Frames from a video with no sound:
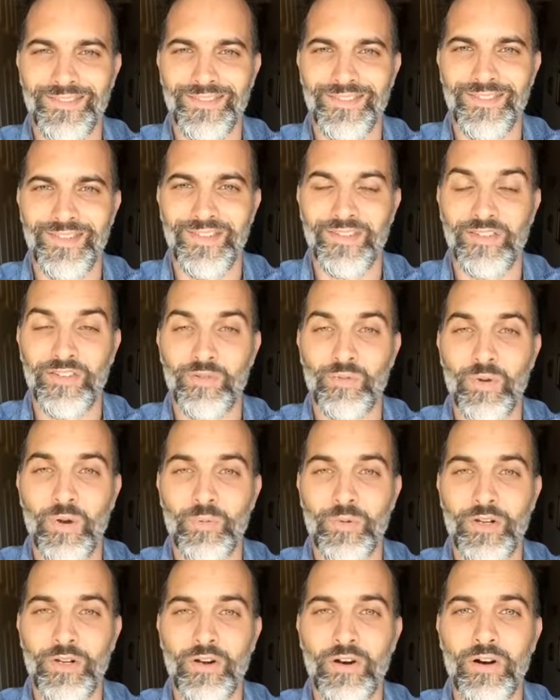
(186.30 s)
This is what
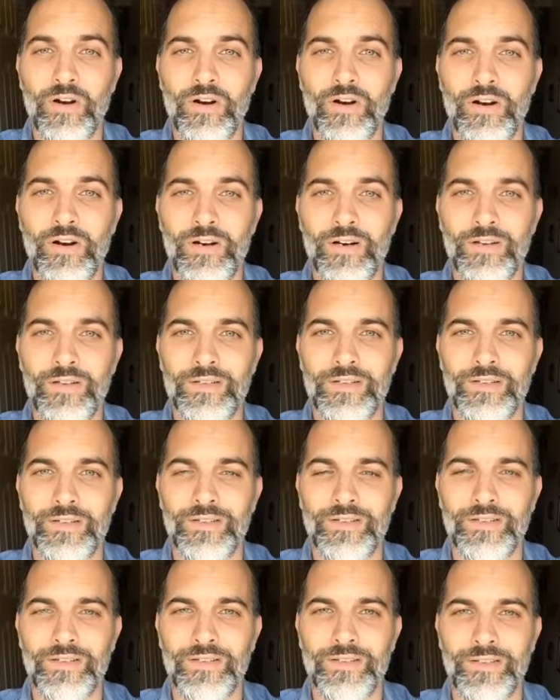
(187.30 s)
we call
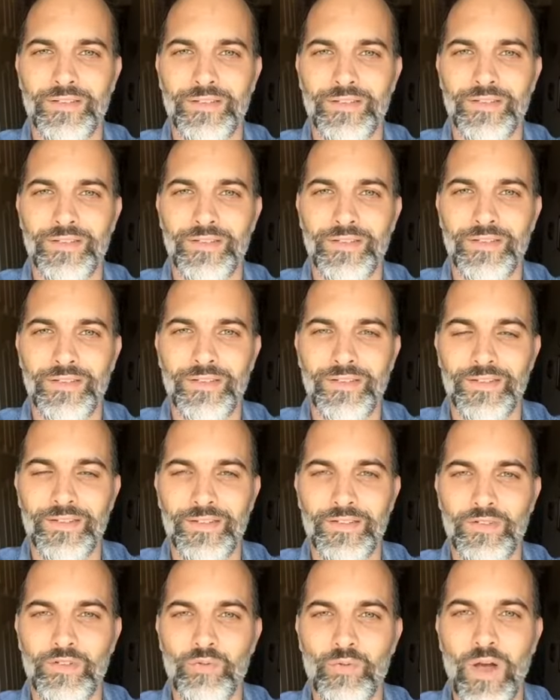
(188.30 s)

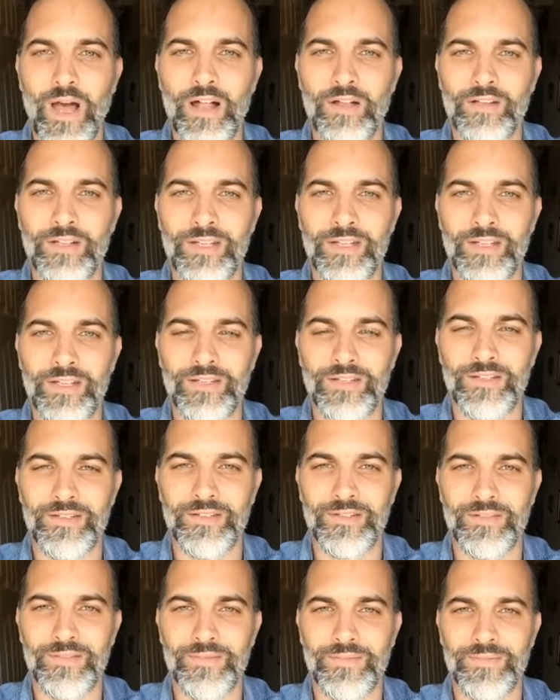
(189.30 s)
duality,
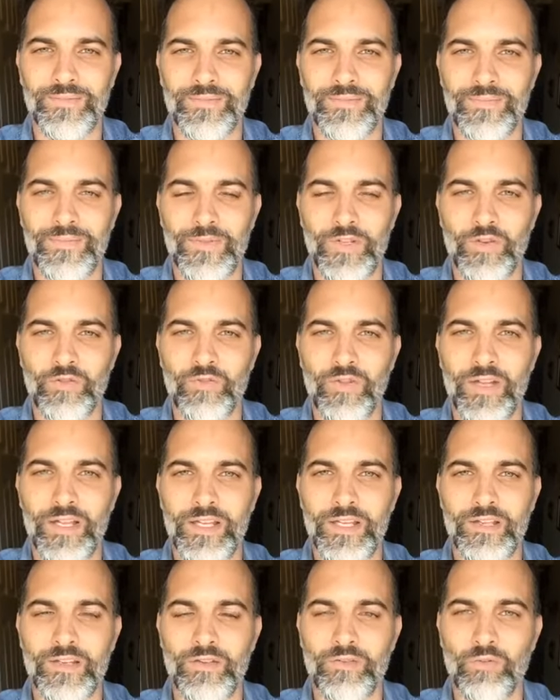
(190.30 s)

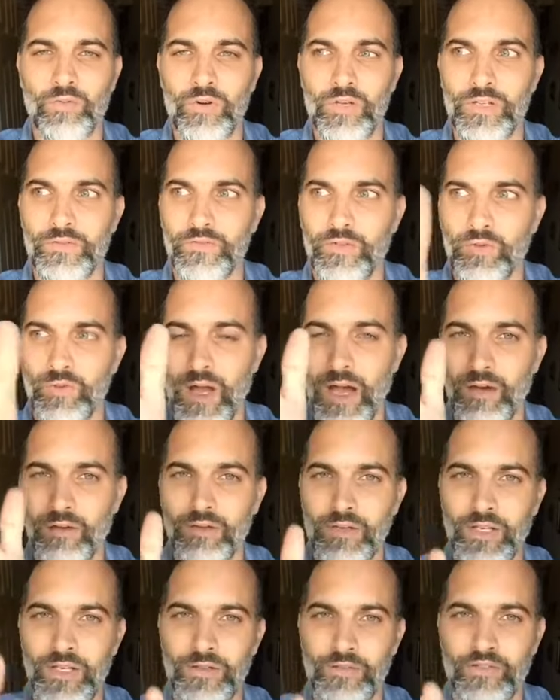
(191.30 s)
creating a world of
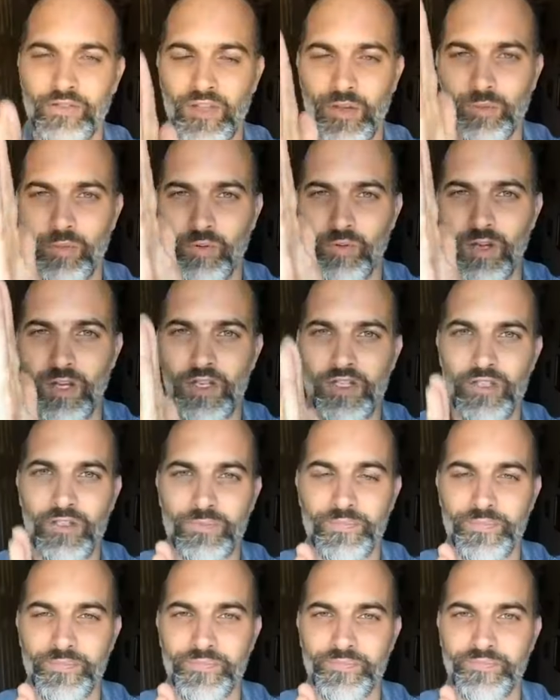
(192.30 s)
duality, of
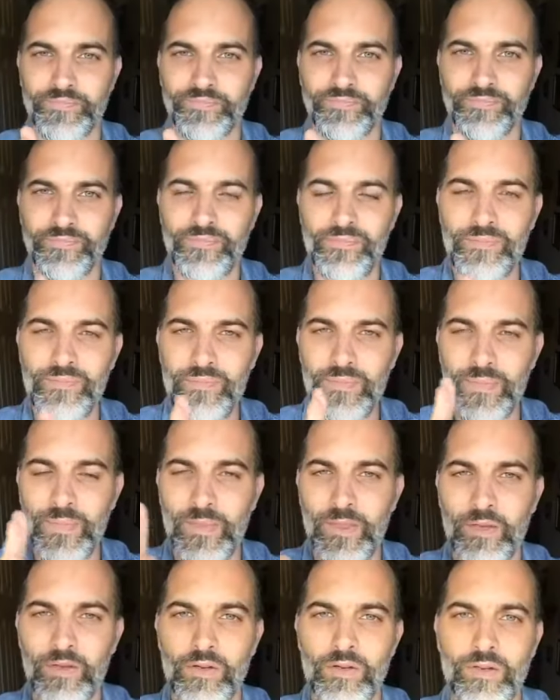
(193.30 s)
separation,
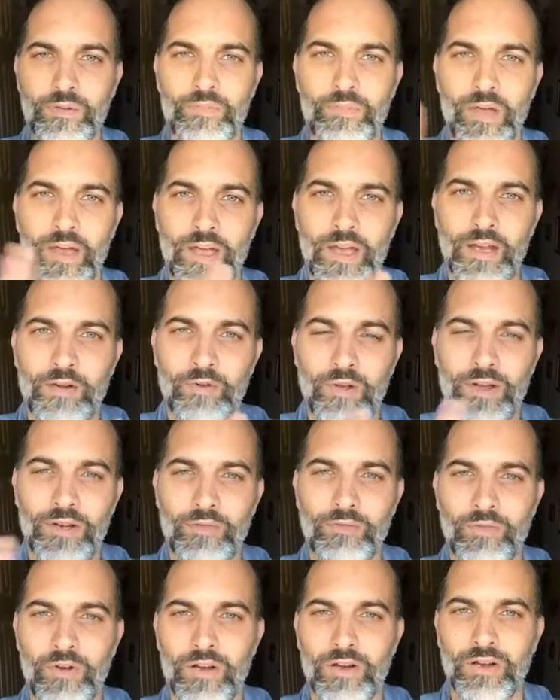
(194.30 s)
good and bad, right
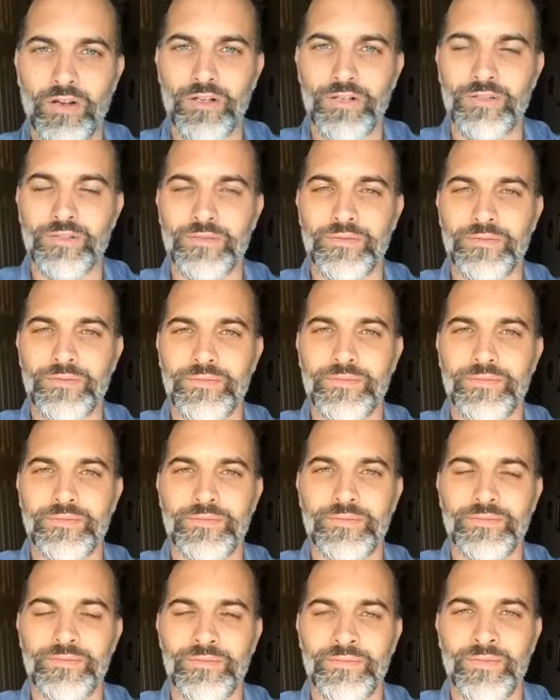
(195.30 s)
and wrong,
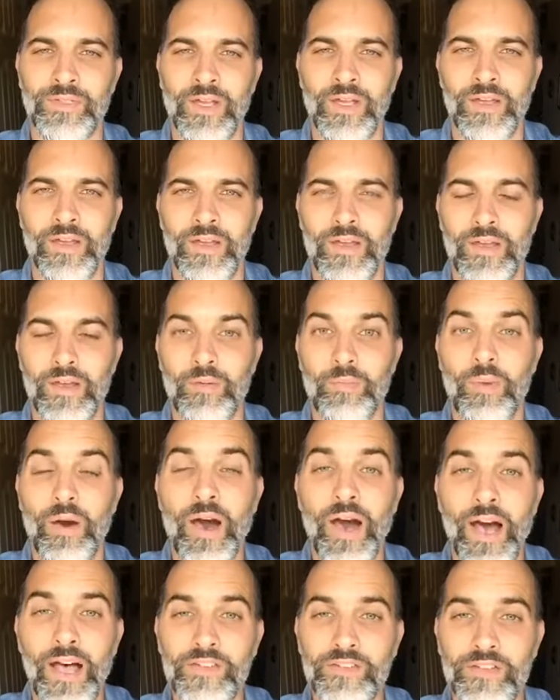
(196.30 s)

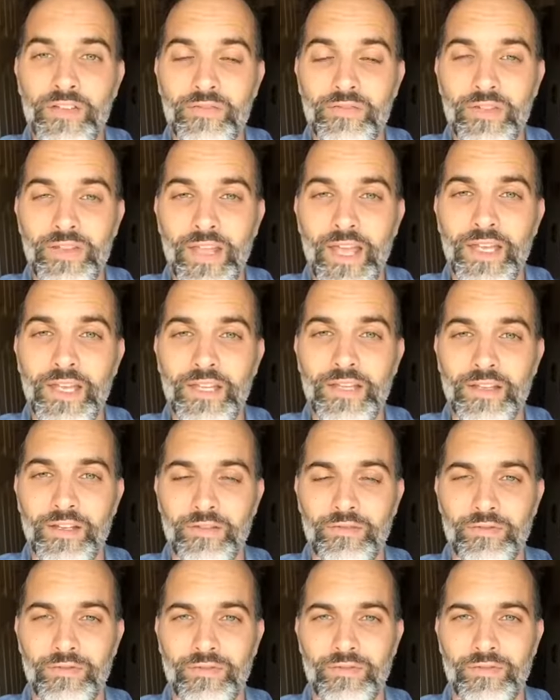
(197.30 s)
positive and negative.